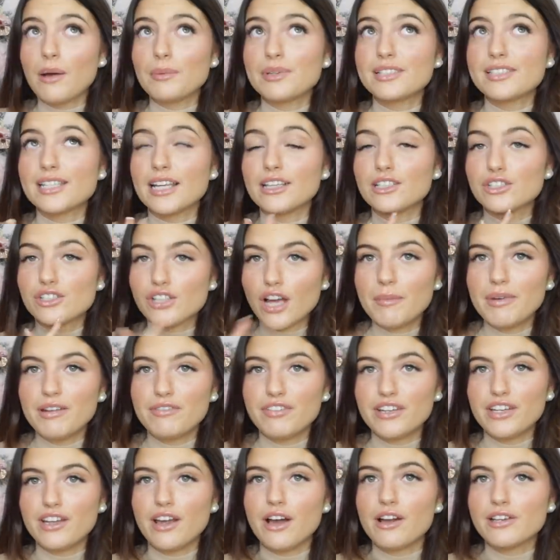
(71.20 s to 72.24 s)
I was sent so many
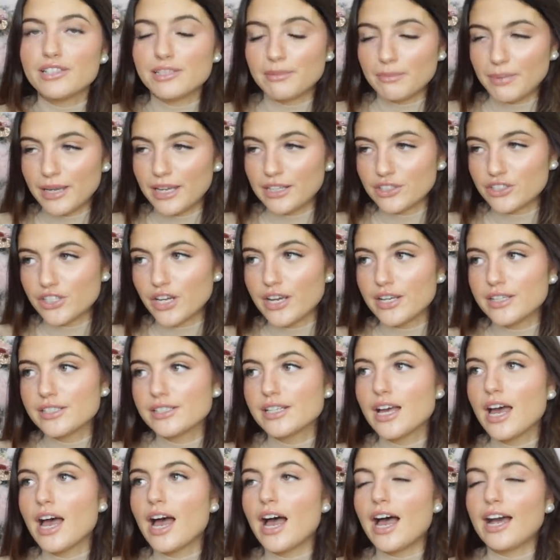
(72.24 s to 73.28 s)
videos and
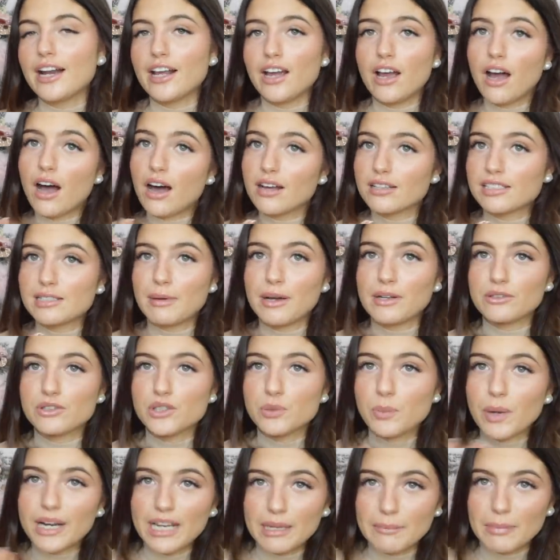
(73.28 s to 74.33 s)
pictures and I asked about
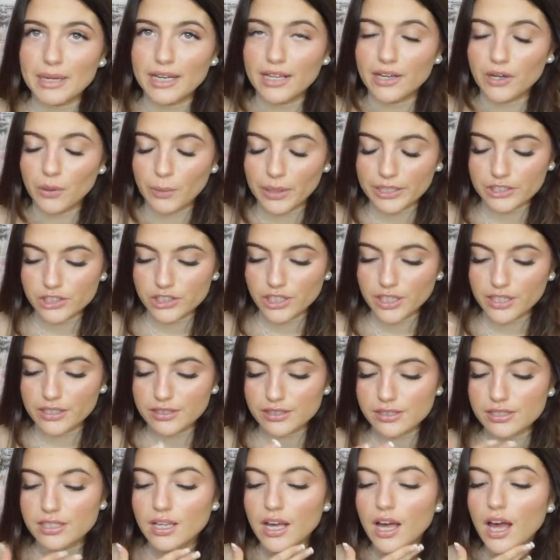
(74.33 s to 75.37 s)
20 billion
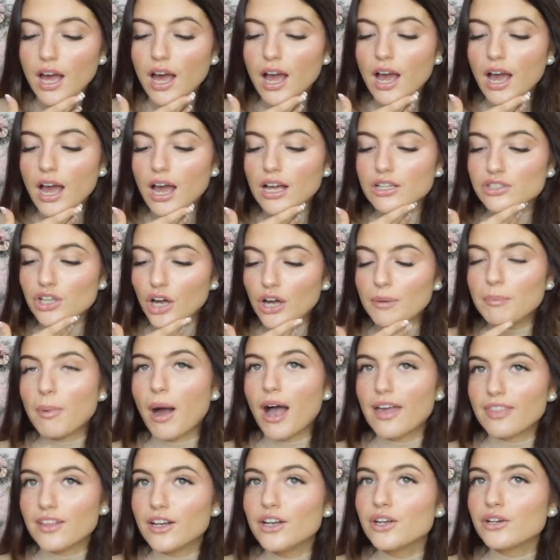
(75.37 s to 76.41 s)
questions. So
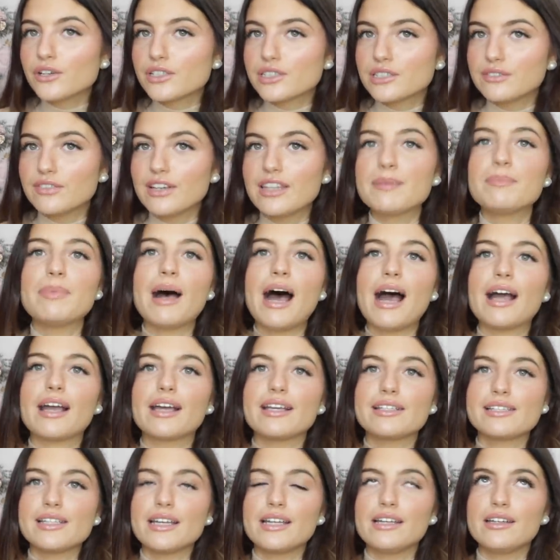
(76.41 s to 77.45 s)
by the looks of it, the bag
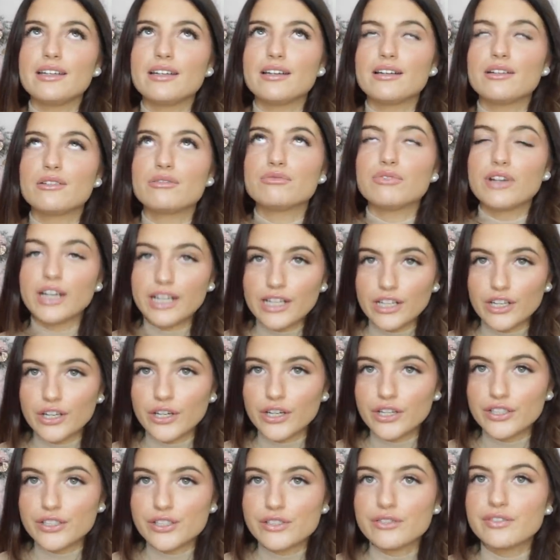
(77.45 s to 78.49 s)
is in really
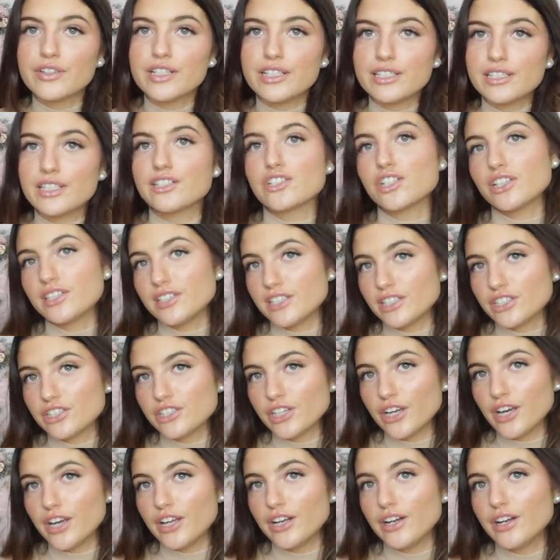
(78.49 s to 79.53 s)
good vintage
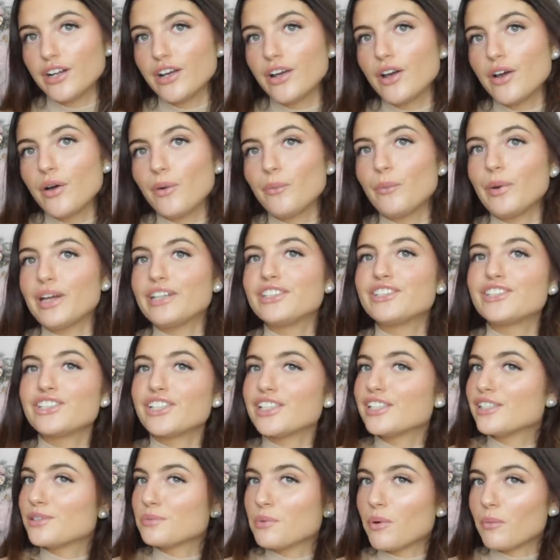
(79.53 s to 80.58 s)
condition, which
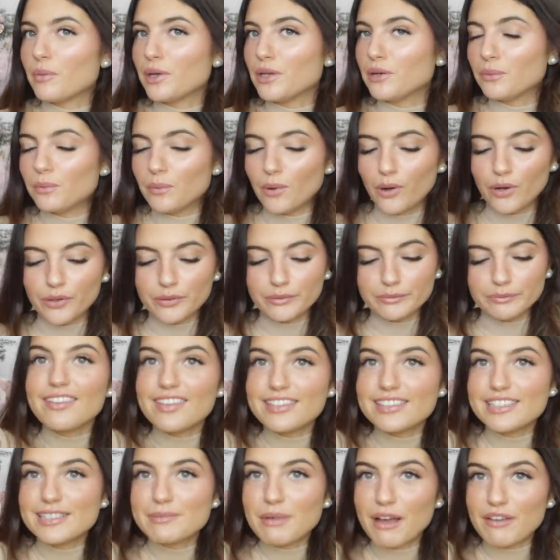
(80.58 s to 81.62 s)
is what we all want.
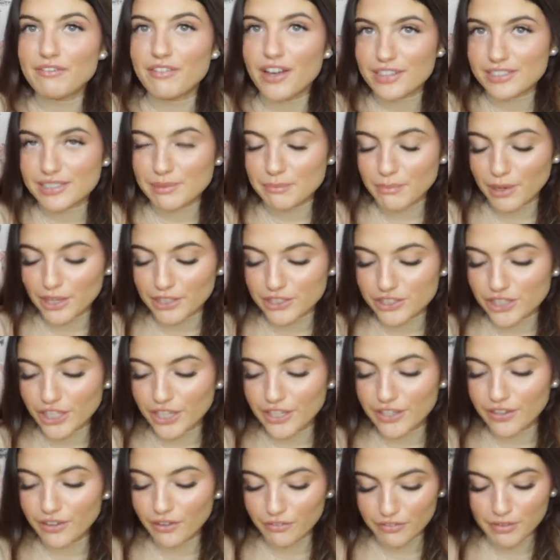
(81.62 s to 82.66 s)
This is my first
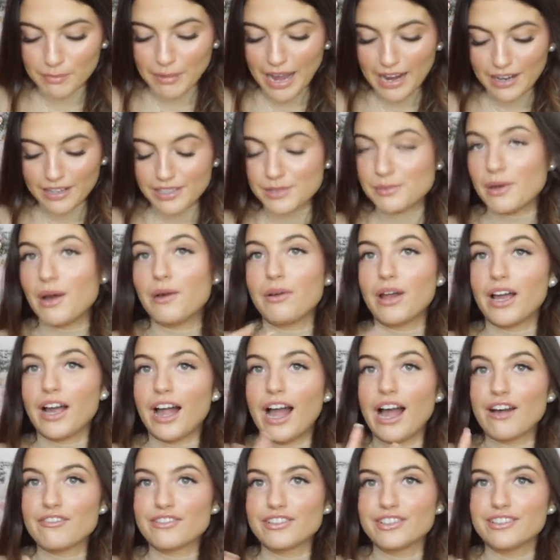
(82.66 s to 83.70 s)
impression of the bag as well. Like, I
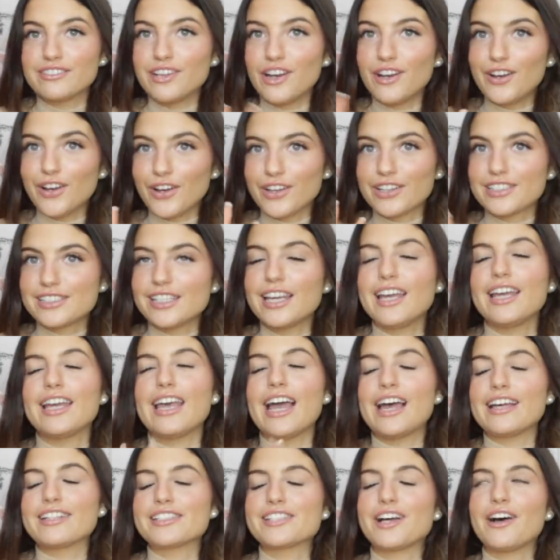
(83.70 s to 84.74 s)
haven't looked at it
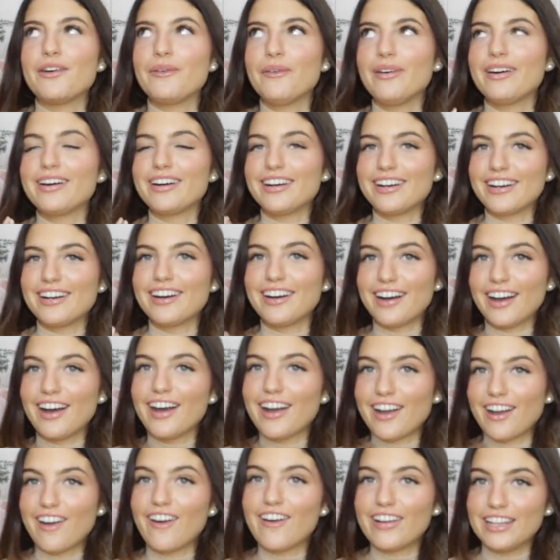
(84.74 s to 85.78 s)
yet, so
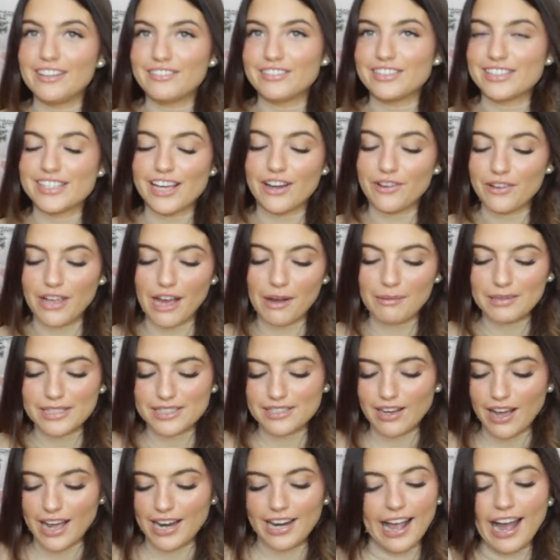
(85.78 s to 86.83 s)
I can't even tell you how
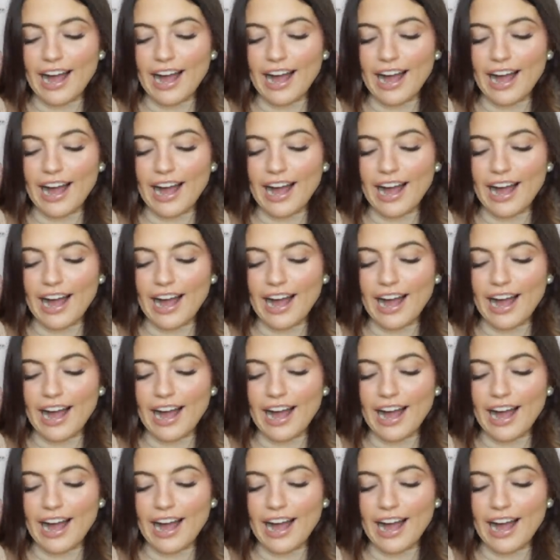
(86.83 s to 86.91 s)
excited